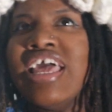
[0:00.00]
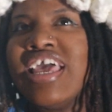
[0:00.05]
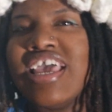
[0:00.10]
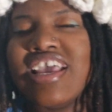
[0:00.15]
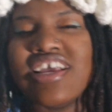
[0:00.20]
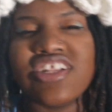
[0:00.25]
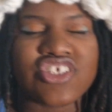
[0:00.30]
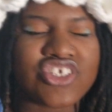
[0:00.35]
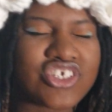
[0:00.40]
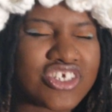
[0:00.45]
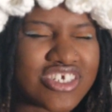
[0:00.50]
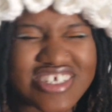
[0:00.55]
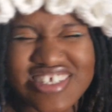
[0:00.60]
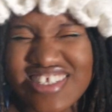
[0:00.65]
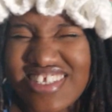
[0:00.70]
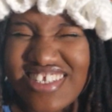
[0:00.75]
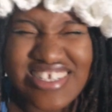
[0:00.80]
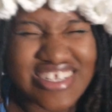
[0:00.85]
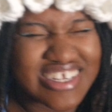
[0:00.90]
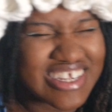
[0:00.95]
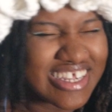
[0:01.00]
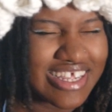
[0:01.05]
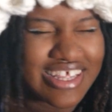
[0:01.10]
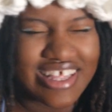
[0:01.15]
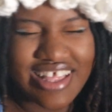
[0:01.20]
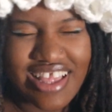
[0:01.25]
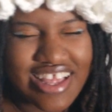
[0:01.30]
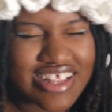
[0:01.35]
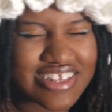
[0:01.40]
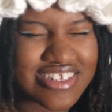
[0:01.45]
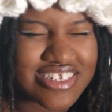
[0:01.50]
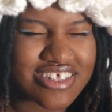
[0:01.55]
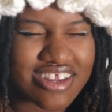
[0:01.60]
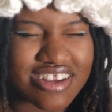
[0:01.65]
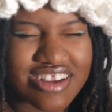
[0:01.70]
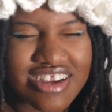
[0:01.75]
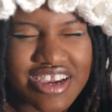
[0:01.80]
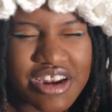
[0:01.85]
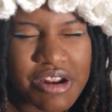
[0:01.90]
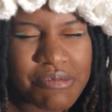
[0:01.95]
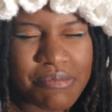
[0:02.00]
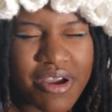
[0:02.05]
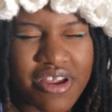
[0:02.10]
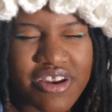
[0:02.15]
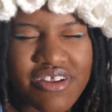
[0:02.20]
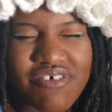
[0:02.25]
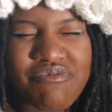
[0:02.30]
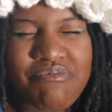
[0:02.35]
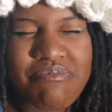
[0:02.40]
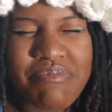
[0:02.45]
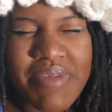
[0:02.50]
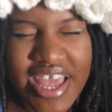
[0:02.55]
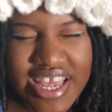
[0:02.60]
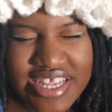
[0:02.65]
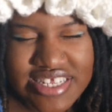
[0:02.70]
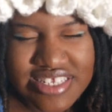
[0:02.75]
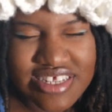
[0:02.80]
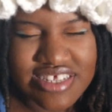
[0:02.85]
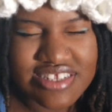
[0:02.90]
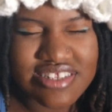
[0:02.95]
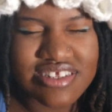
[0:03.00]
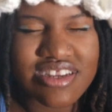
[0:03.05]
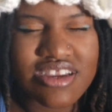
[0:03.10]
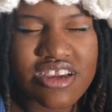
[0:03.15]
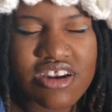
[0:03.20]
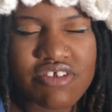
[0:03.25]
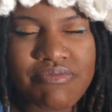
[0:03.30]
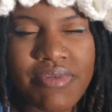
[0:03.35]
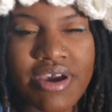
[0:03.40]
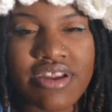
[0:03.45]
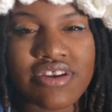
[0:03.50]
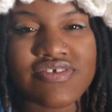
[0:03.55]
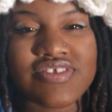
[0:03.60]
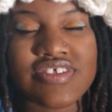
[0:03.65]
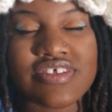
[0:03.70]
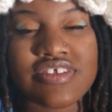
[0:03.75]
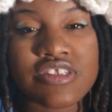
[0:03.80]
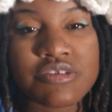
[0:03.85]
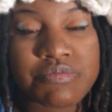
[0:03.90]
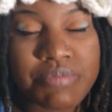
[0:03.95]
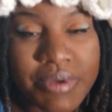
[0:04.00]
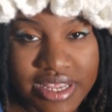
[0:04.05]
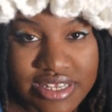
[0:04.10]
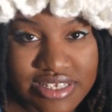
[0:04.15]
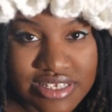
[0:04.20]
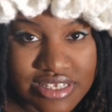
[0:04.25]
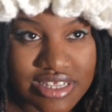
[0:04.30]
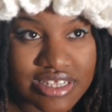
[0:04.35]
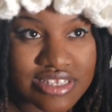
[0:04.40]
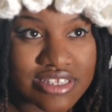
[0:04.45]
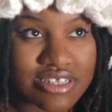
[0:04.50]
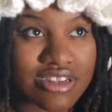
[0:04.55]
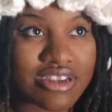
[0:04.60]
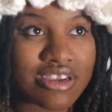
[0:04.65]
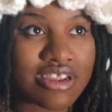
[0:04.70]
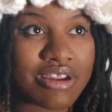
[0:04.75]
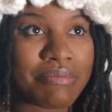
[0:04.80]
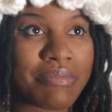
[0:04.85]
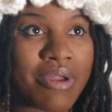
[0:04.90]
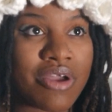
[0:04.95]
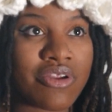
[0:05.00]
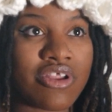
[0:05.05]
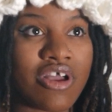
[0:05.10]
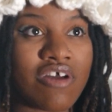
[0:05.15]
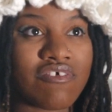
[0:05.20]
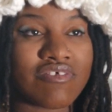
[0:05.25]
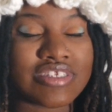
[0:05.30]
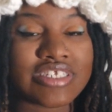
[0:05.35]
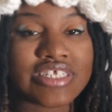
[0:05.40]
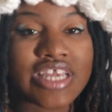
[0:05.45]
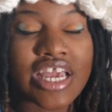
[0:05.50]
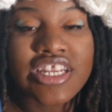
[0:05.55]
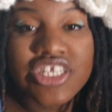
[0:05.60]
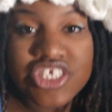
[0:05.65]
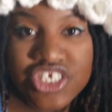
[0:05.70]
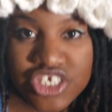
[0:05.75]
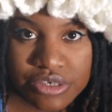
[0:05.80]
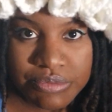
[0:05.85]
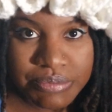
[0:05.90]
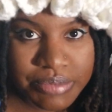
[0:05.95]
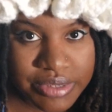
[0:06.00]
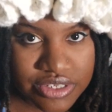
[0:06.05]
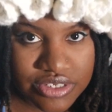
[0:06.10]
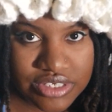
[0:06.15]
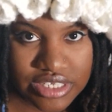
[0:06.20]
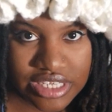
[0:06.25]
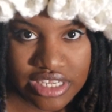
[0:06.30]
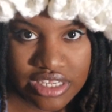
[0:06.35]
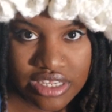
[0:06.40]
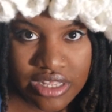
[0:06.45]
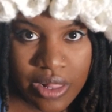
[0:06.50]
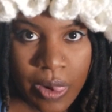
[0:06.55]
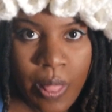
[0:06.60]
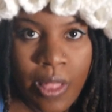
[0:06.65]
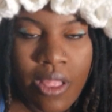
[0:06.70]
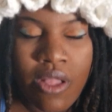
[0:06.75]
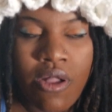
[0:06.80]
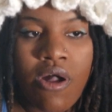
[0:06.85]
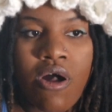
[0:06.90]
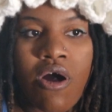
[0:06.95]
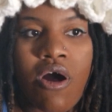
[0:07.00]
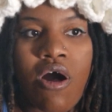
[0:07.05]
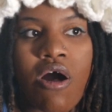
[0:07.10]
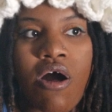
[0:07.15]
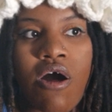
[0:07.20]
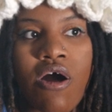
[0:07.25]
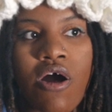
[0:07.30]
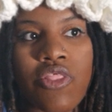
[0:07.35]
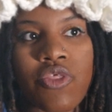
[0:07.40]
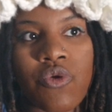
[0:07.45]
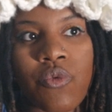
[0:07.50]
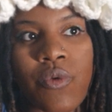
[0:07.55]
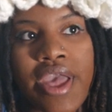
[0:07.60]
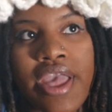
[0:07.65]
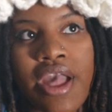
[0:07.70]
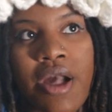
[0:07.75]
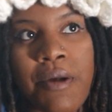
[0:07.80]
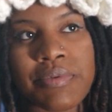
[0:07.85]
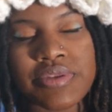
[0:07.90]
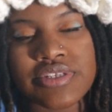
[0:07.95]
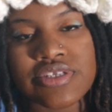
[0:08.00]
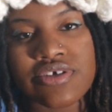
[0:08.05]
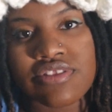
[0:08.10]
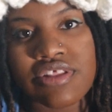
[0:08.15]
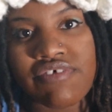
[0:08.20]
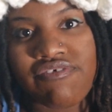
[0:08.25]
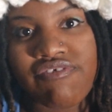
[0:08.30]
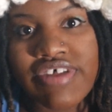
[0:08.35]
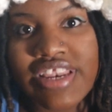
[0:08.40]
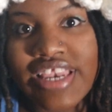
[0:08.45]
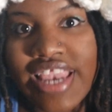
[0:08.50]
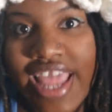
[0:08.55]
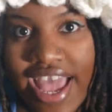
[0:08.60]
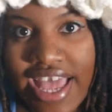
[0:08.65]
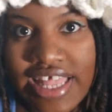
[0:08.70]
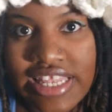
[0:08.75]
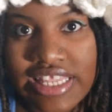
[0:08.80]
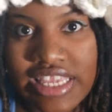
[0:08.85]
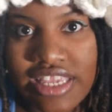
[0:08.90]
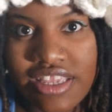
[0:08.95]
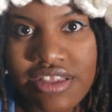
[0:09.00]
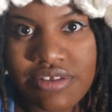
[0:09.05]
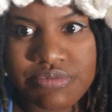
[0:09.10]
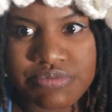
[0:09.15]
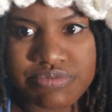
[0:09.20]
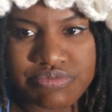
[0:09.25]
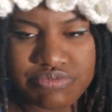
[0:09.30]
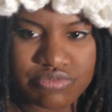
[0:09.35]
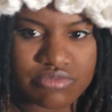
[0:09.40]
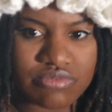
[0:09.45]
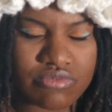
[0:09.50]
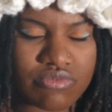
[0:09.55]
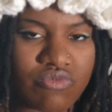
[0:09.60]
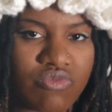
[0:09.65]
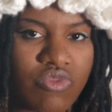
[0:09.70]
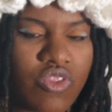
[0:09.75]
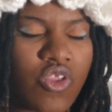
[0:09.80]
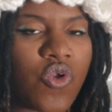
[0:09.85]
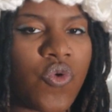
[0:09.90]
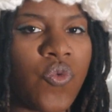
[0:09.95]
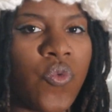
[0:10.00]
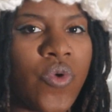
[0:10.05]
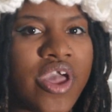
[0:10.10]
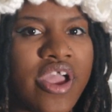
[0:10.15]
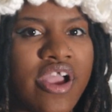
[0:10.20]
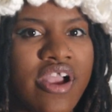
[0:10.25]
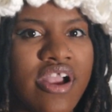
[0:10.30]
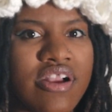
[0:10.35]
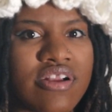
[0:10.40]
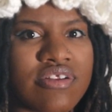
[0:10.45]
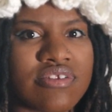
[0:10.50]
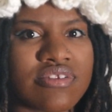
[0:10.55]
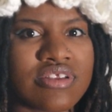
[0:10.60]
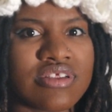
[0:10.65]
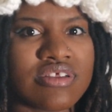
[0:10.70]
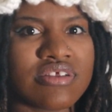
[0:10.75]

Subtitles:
it's a good amount of mess. It's a good amount of suspense. It's a good amount of tension building all the way up until the finale where